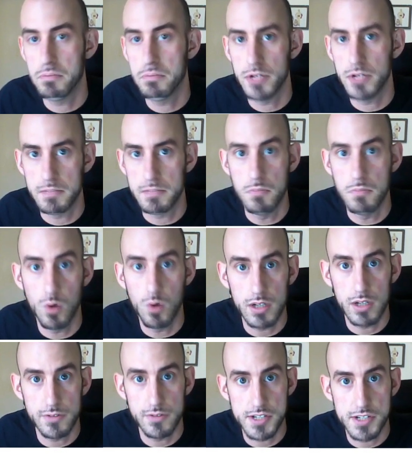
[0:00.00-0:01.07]
putting more
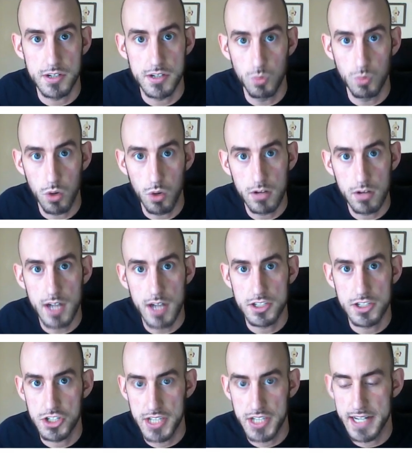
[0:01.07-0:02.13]
levels into Warlock to just